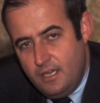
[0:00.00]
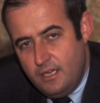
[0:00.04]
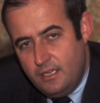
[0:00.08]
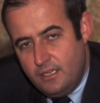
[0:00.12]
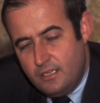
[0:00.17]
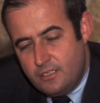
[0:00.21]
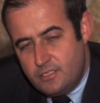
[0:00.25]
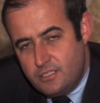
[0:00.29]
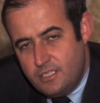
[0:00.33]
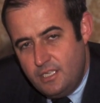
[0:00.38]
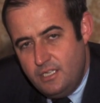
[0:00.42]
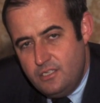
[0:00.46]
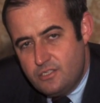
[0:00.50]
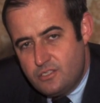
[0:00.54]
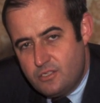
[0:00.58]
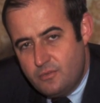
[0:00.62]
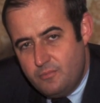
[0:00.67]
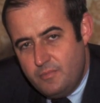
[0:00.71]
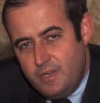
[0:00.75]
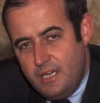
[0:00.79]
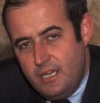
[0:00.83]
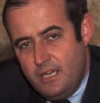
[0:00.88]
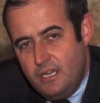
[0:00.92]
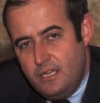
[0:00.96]
And it seems
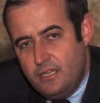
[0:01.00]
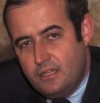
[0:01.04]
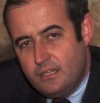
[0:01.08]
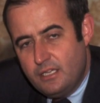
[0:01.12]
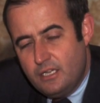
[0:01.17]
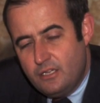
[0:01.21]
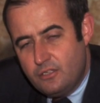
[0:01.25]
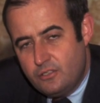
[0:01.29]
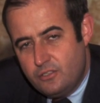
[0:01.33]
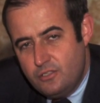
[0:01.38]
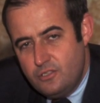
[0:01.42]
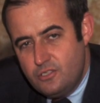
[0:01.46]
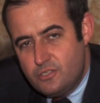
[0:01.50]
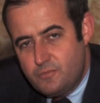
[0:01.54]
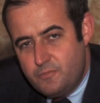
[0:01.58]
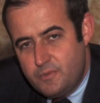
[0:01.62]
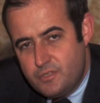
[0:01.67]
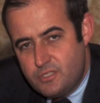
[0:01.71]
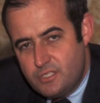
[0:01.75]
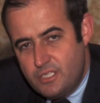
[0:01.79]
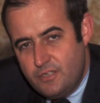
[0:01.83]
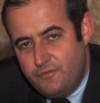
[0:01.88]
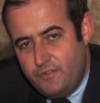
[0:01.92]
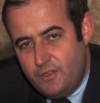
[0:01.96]
to me there are two
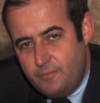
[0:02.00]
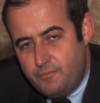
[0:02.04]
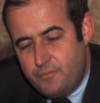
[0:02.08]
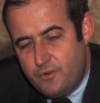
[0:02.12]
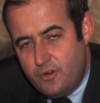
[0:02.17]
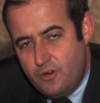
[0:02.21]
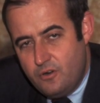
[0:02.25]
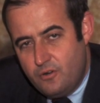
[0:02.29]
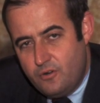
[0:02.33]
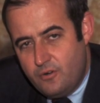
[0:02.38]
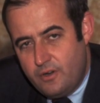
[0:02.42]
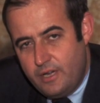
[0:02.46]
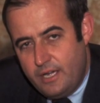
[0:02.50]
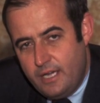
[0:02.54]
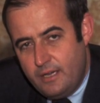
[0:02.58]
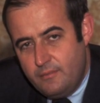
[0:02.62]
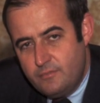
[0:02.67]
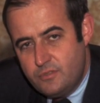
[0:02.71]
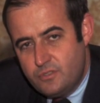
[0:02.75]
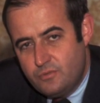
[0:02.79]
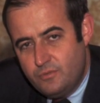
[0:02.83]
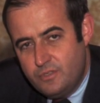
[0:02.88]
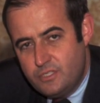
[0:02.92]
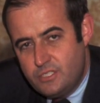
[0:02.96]
specific
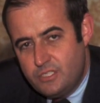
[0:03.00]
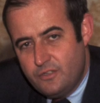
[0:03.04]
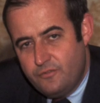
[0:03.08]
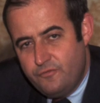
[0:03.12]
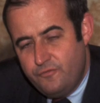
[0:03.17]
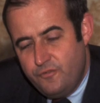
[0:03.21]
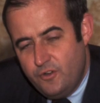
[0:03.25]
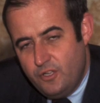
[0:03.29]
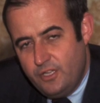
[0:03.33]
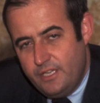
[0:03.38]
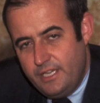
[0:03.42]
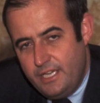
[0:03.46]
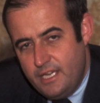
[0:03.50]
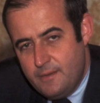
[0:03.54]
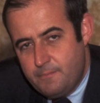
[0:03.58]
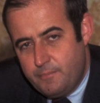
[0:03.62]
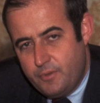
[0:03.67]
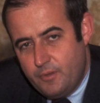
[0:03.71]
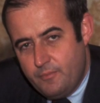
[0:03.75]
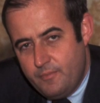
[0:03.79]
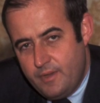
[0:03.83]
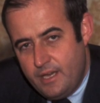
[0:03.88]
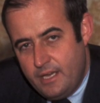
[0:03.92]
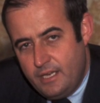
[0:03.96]
programs which, if fully
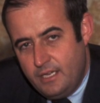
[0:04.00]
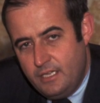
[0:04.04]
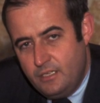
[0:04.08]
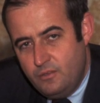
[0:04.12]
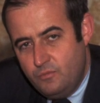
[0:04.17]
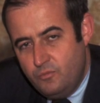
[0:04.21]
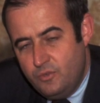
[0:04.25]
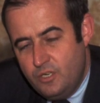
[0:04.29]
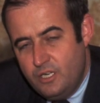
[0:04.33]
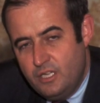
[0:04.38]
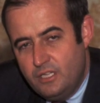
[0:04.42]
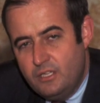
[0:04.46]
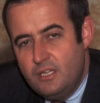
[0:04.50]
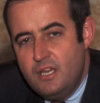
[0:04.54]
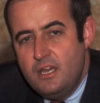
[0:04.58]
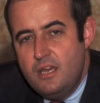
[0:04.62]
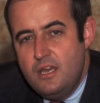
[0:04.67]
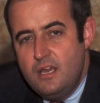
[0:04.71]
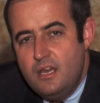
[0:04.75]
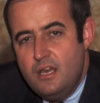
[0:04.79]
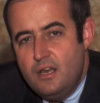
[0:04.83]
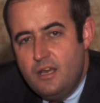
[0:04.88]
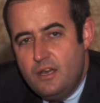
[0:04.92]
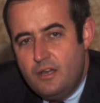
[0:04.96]
implemented, would
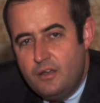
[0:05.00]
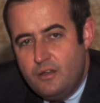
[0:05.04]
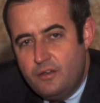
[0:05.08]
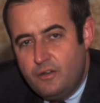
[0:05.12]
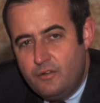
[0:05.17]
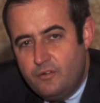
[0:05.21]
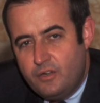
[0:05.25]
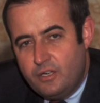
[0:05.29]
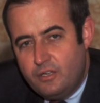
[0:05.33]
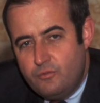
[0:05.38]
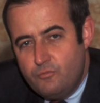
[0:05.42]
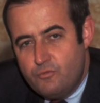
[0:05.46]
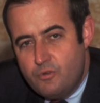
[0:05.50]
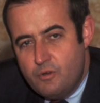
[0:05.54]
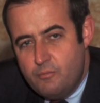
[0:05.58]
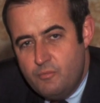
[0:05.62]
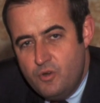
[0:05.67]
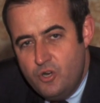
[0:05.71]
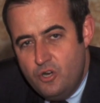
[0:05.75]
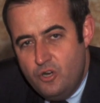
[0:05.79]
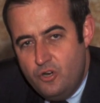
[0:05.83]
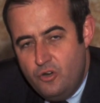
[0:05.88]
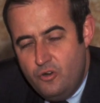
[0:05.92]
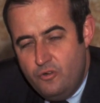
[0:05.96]

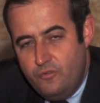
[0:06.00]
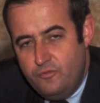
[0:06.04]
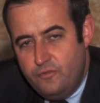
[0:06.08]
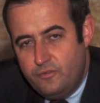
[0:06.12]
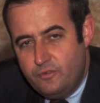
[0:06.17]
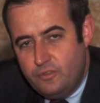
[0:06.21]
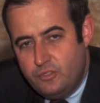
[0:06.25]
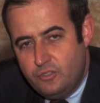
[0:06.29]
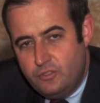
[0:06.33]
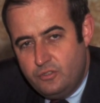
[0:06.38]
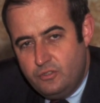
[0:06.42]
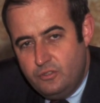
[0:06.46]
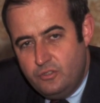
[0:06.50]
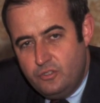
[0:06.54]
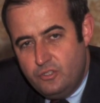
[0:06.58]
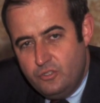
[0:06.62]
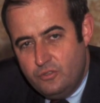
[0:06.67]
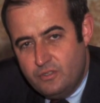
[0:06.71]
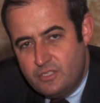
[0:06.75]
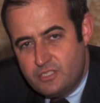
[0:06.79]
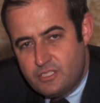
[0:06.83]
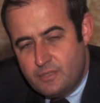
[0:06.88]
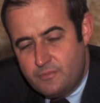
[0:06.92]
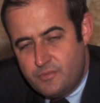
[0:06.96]
remove
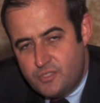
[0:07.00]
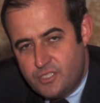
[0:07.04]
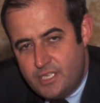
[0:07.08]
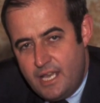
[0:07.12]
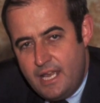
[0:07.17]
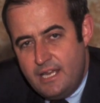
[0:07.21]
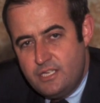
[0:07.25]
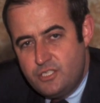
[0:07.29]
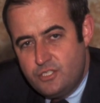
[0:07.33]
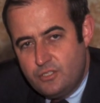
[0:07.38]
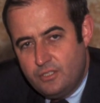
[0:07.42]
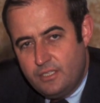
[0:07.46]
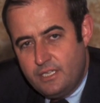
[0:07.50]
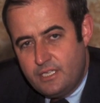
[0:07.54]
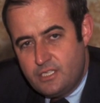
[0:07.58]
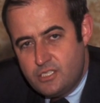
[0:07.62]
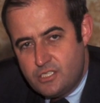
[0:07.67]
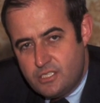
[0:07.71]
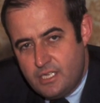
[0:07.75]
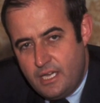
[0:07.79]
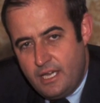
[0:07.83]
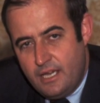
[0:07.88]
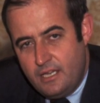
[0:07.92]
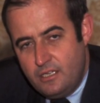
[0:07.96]
to a substantial
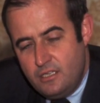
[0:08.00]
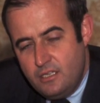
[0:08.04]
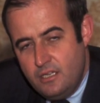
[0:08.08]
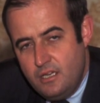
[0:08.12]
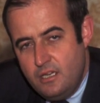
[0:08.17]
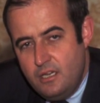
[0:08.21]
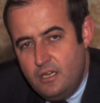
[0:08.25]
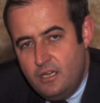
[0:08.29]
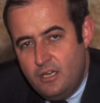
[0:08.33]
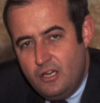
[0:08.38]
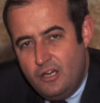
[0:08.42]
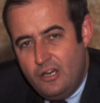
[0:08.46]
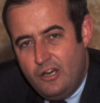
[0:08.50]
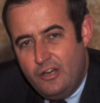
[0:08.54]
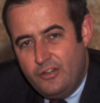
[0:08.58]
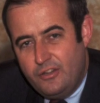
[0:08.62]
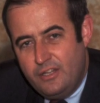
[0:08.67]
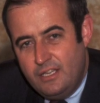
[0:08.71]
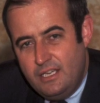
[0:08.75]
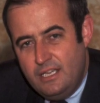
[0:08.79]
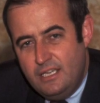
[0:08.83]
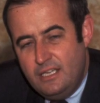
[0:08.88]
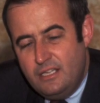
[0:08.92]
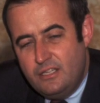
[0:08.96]
extent
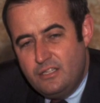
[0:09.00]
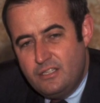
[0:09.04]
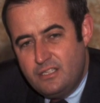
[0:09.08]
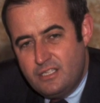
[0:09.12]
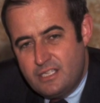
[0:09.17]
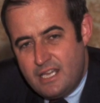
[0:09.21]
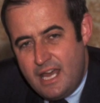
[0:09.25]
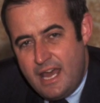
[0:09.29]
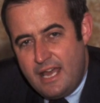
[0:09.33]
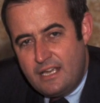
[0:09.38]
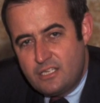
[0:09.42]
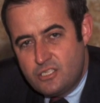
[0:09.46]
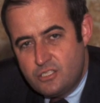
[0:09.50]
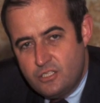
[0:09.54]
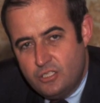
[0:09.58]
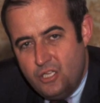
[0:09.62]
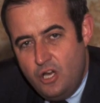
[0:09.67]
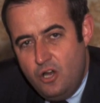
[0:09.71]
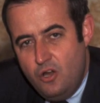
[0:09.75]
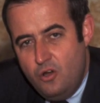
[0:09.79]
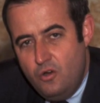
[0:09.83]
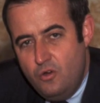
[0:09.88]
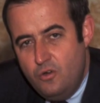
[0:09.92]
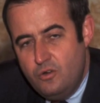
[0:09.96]
the tax
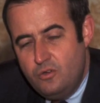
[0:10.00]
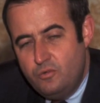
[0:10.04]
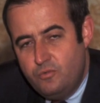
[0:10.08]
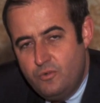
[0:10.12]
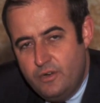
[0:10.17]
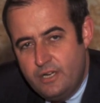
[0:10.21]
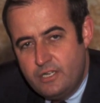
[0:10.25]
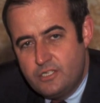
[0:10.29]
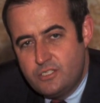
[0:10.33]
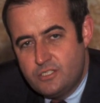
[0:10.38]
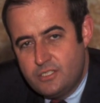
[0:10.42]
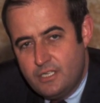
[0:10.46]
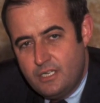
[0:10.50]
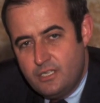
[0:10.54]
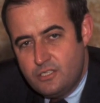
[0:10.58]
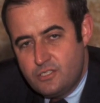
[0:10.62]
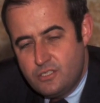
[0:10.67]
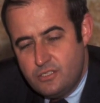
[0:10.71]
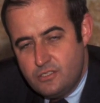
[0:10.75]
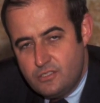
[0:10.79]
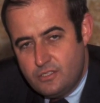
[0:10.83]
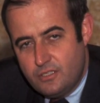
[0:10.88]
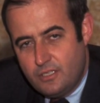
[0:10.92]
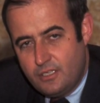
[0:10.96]
load which
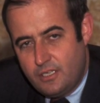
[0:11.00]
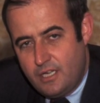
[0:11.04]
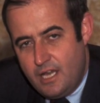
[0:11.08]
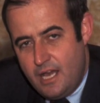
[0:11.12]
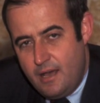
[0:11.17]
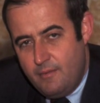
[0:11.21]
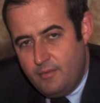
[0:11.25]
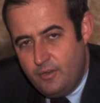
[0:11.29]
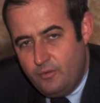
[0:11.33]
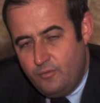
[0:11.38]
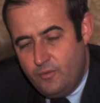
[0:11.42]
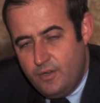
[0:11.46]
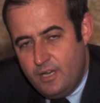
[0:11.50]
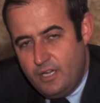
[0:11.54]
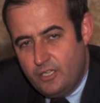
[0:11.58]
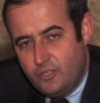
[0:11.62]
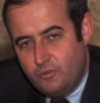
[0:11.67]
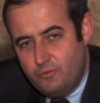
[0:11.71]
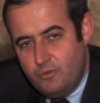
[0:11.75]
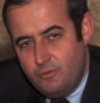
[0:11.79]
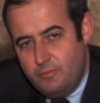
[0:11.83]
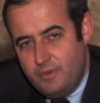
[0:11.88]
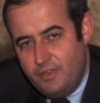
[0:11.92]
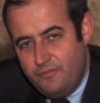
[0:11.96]
citizens of the
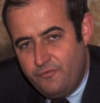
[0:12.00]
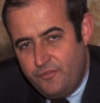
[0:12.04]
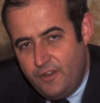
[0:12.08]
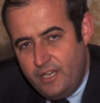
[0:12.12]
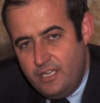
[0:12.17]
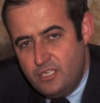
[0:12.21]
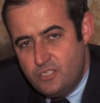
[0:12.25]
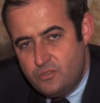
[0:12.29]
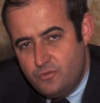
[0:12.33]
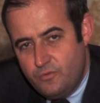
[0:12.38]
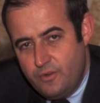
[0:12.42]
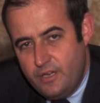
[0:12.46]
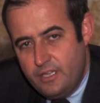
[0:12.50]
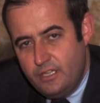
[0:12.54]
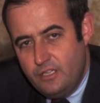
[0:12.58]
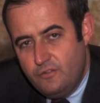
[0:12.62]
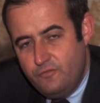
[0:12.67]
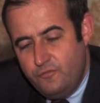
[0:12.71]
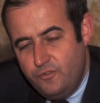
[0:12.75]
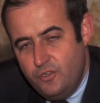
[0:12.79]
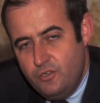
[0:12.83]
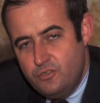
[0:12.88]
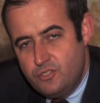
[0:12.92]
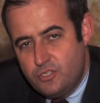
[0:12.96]
Commonwealth will be faced with
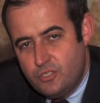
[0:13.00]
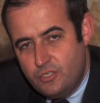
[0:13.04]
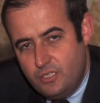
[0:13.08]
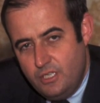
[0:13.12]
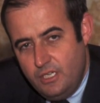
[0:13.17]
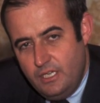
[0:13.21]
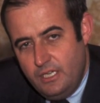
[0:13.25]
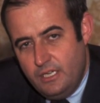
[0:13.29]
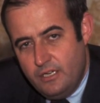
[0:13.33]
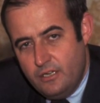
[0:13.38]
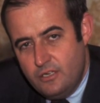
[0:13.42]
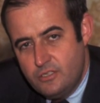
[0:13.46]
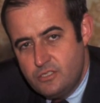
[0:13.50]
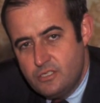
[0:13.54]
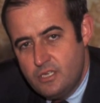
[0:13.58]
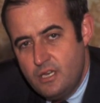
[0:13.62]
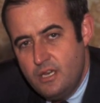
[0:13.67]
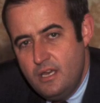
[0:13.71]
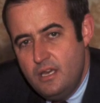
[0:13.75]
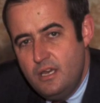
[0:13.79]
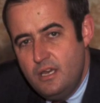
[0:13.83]
in future years